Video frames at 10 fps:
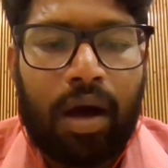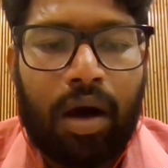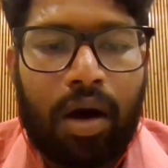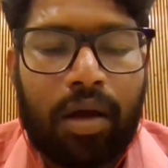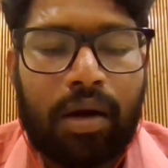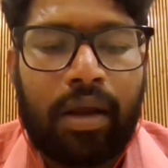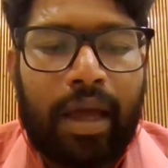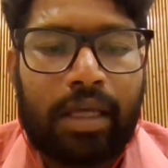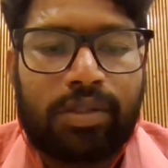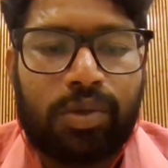or
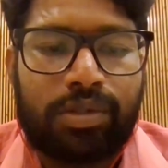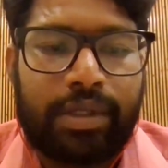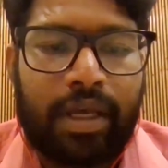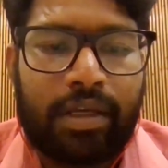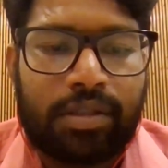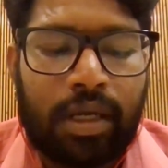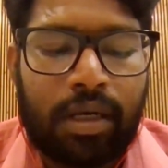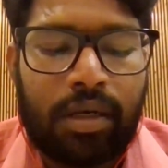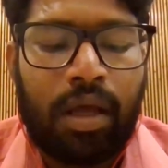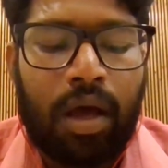
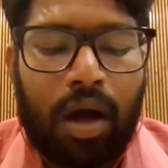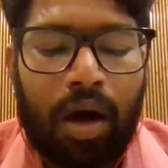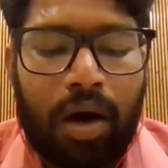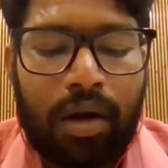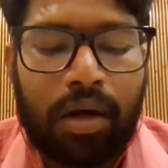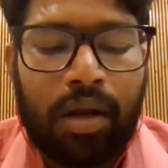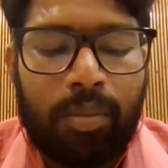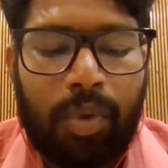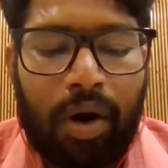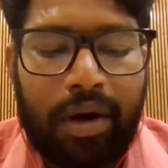association or
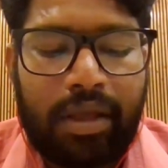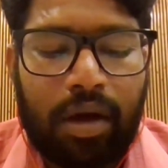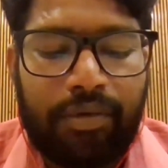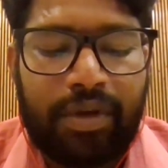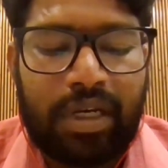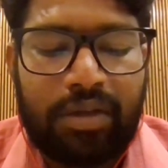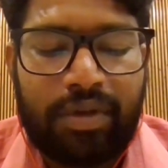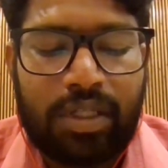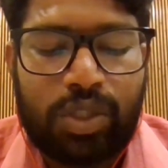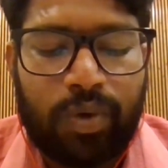body of
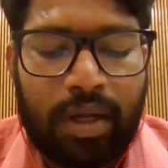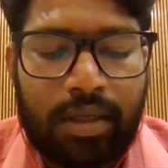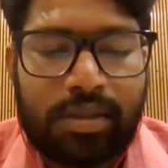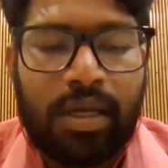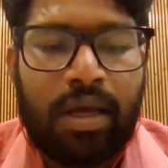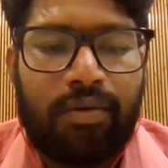individuals,